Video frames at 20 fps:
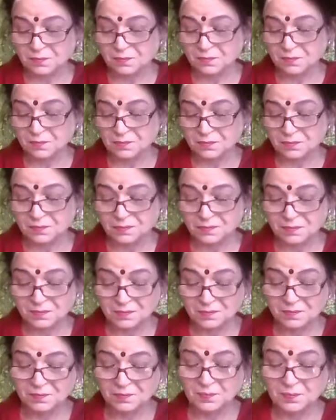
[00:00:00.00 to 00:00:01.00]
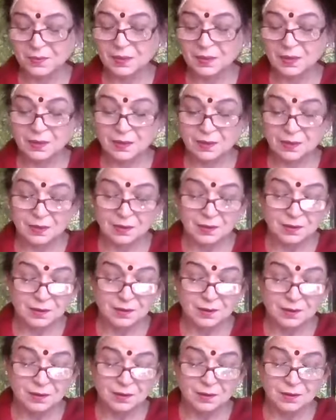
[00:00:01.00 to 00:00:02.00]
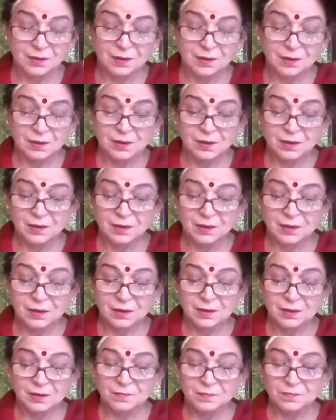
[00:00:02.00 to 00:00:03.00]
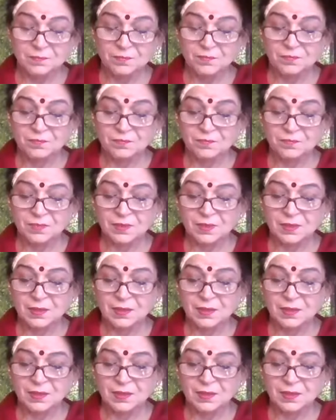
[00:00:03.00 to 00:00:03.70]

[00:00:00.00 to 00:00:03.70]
(silence)